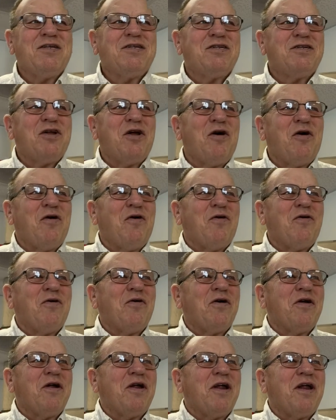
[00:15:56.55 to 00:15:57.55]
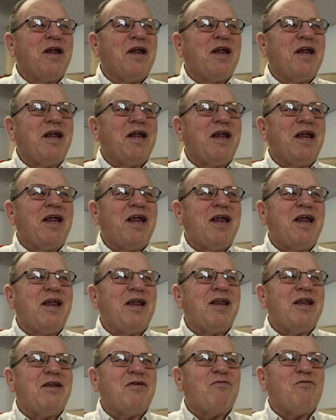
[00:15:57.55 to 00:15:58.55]
So
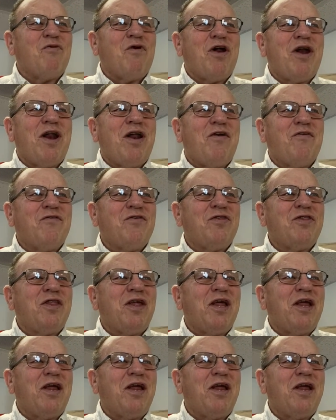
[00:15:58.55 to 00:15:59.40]
whatever